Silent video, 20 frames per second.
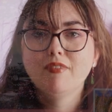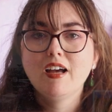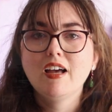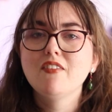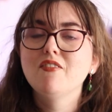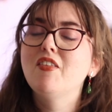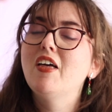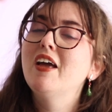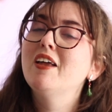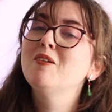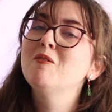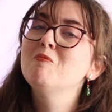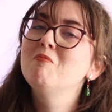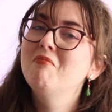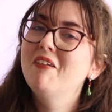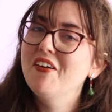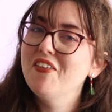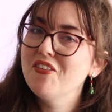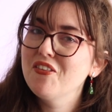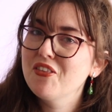Then
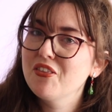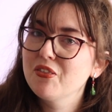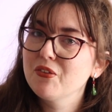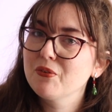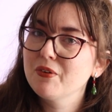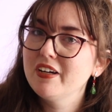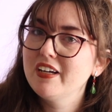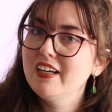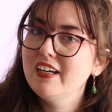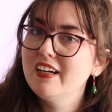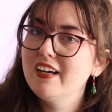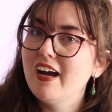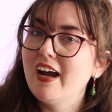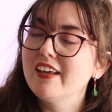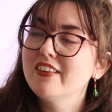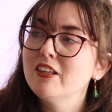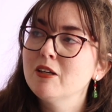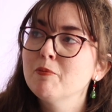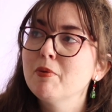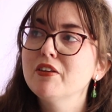month 3, I
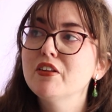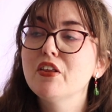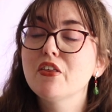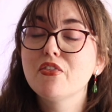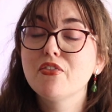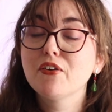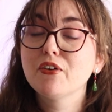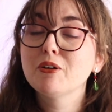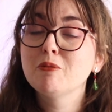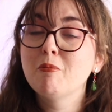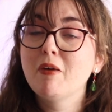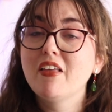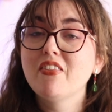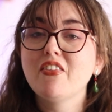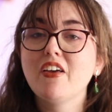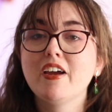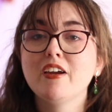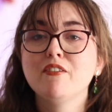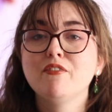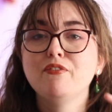think by the 3rd month
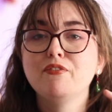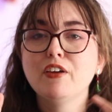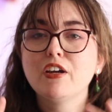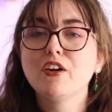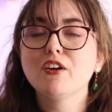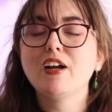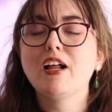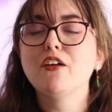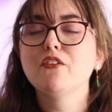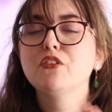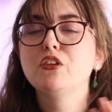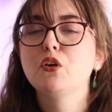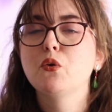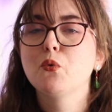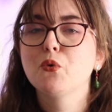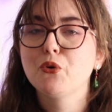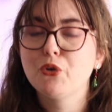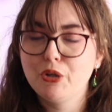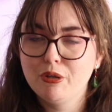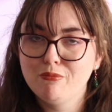I had figured out the
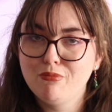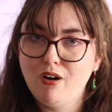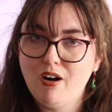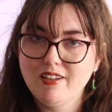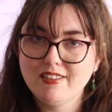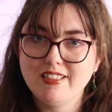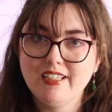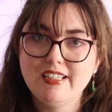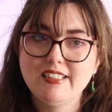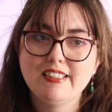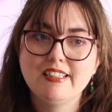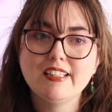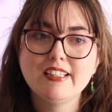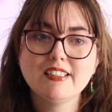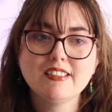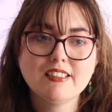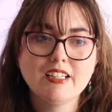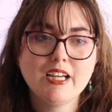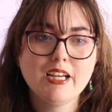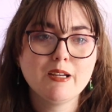ordering process.
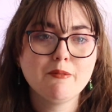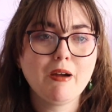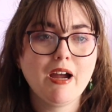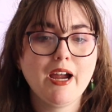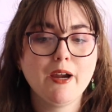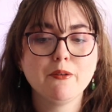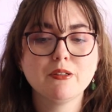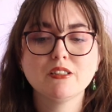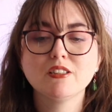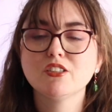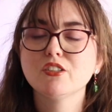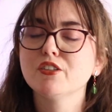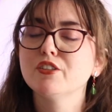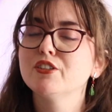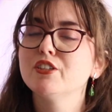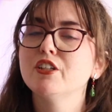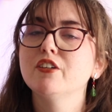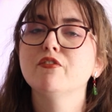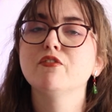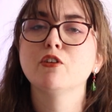This time I was
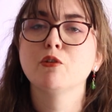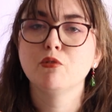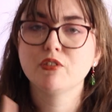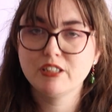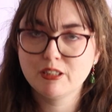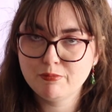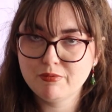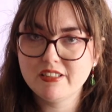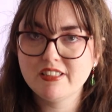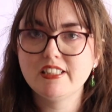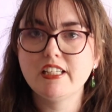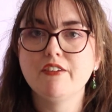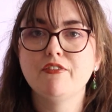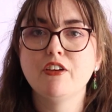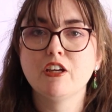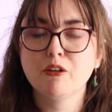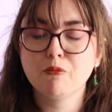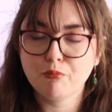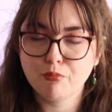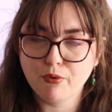searching for
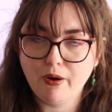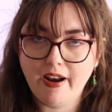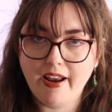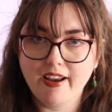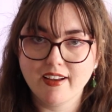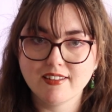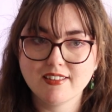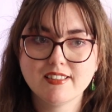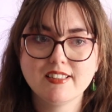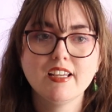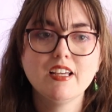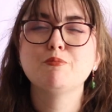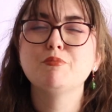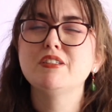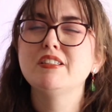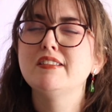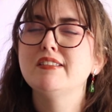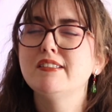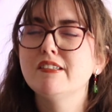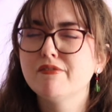specific brands,
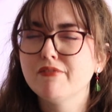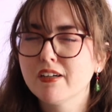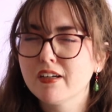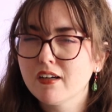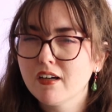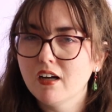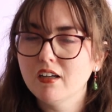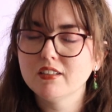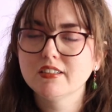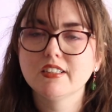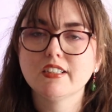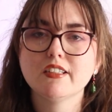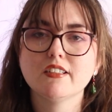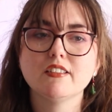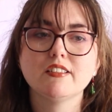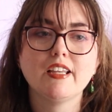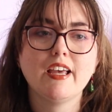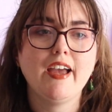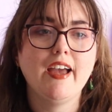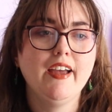specific
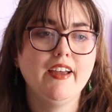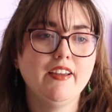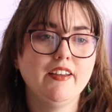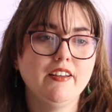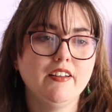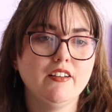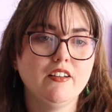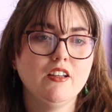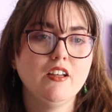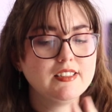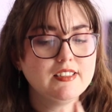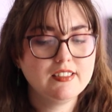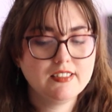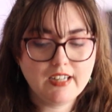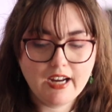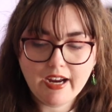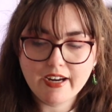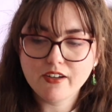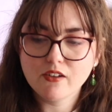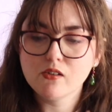colors and
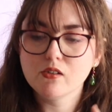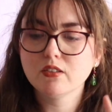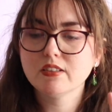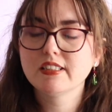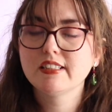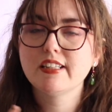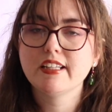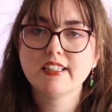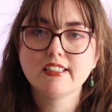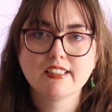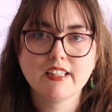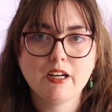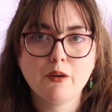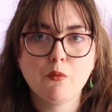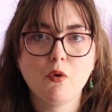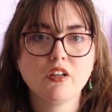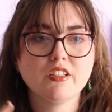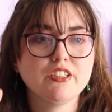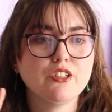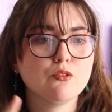styles, things that I
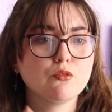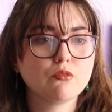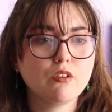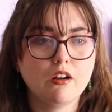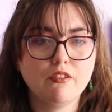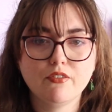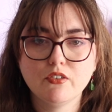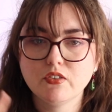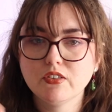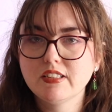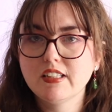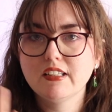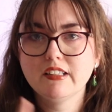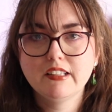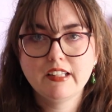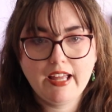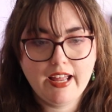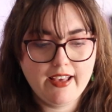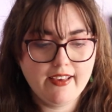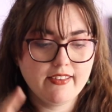wanted, ruffles,
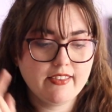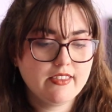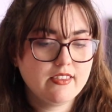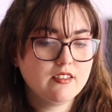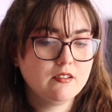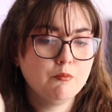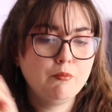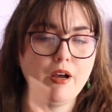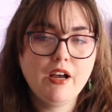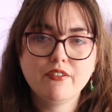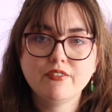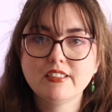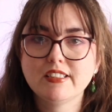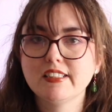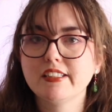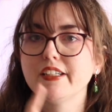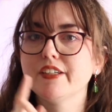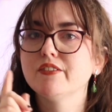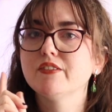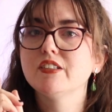length, puff
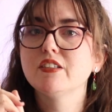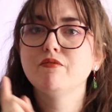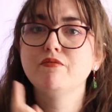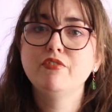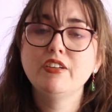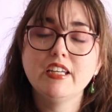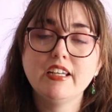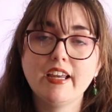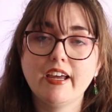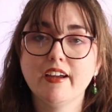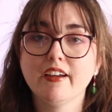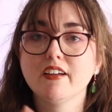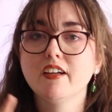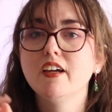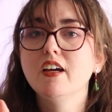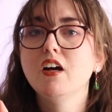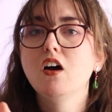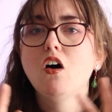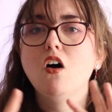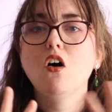sleeves, v-neck,
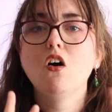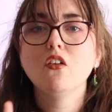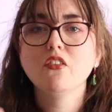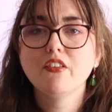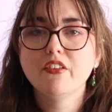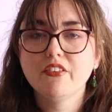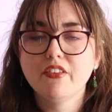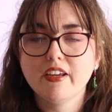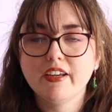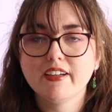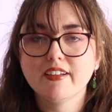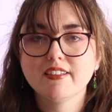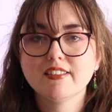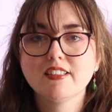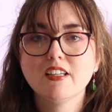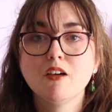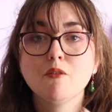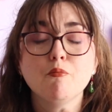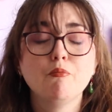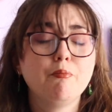all the
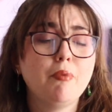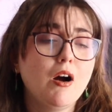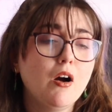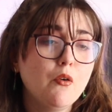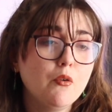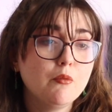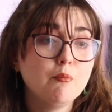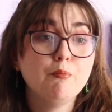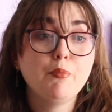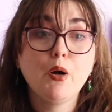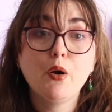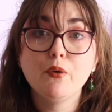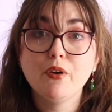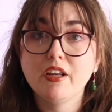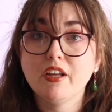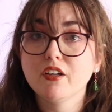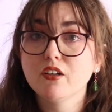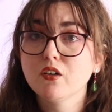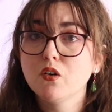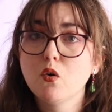things,
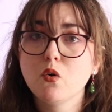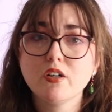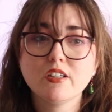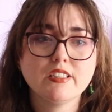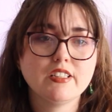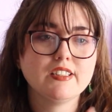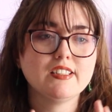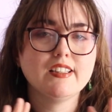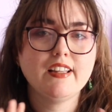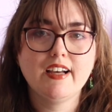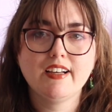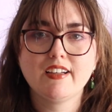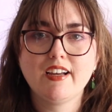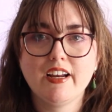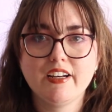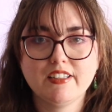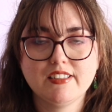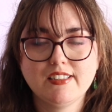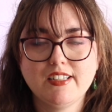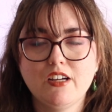boning, corsets, that
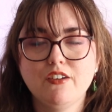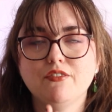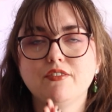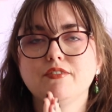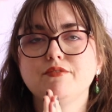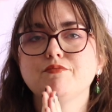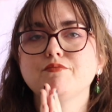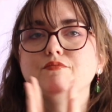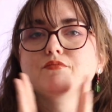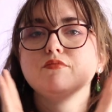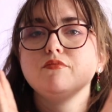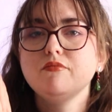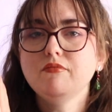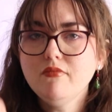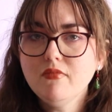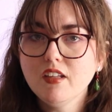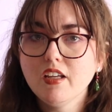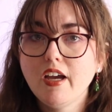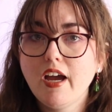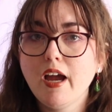kind of stuff.
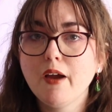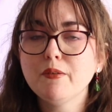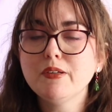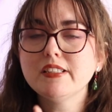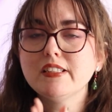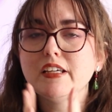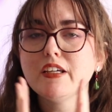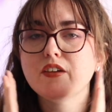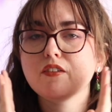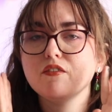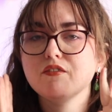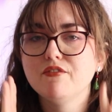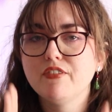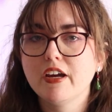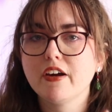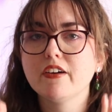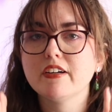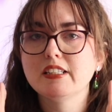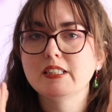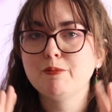I was like
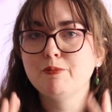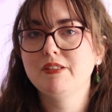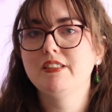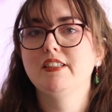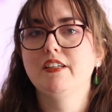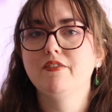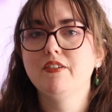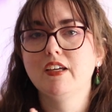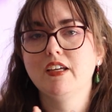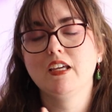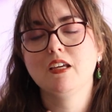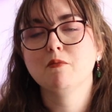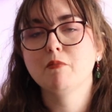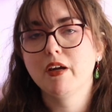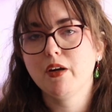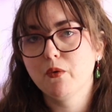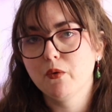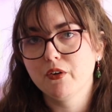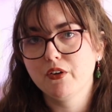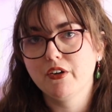very specific in
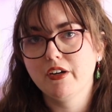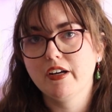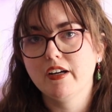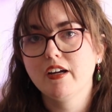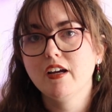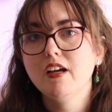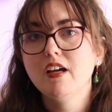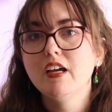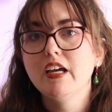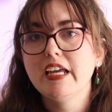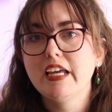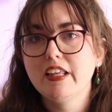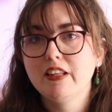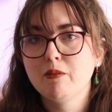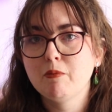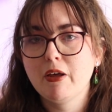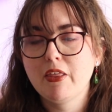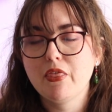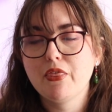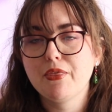my ordering
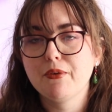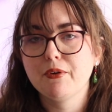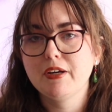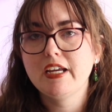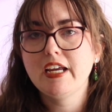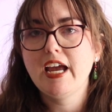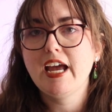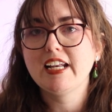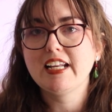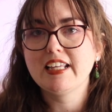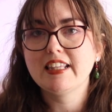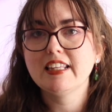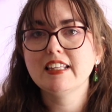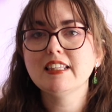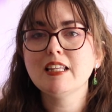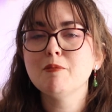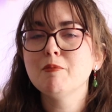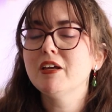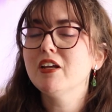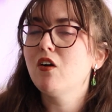in month 3, and I think
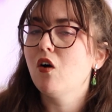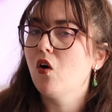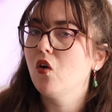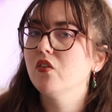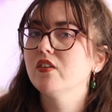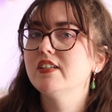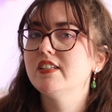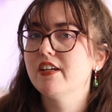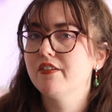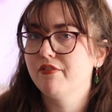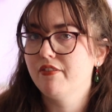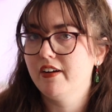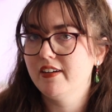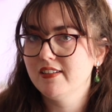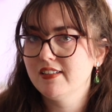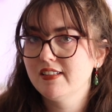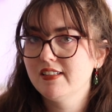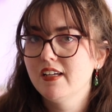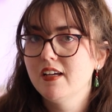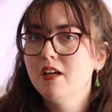that made all the
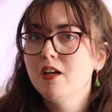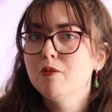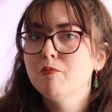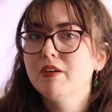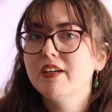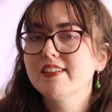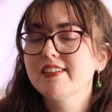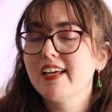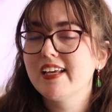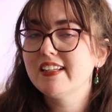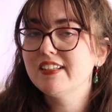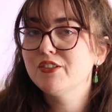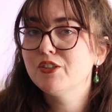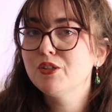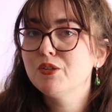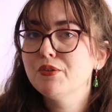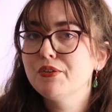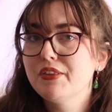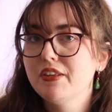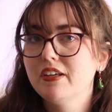difference because I
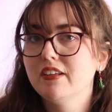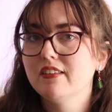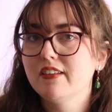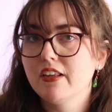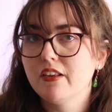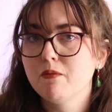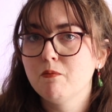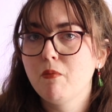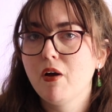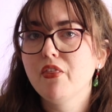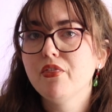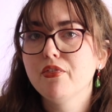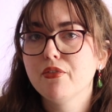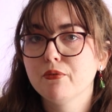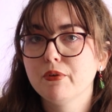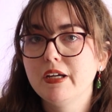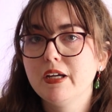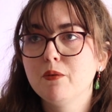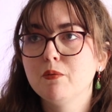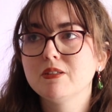do think that month
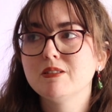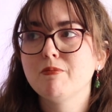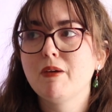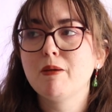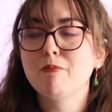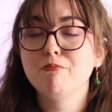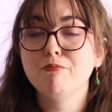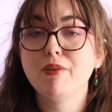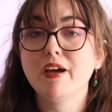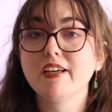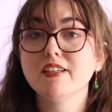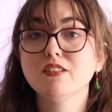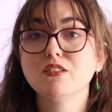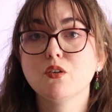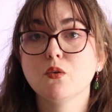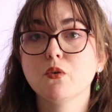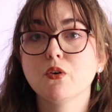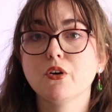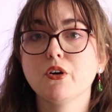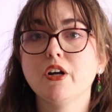3 was my
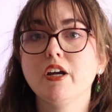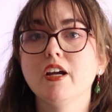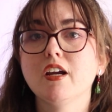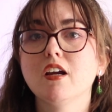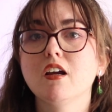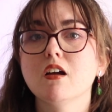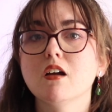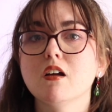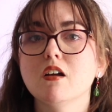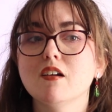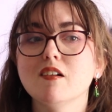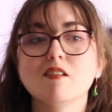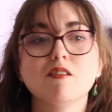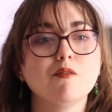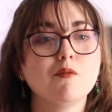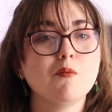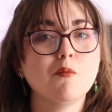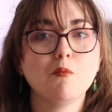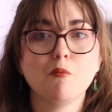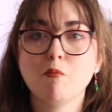best ordering
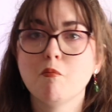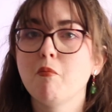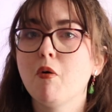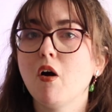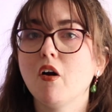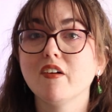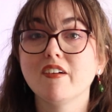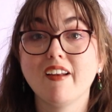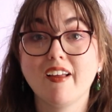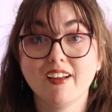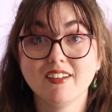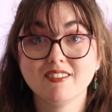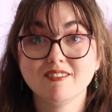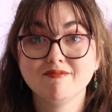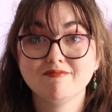bar none.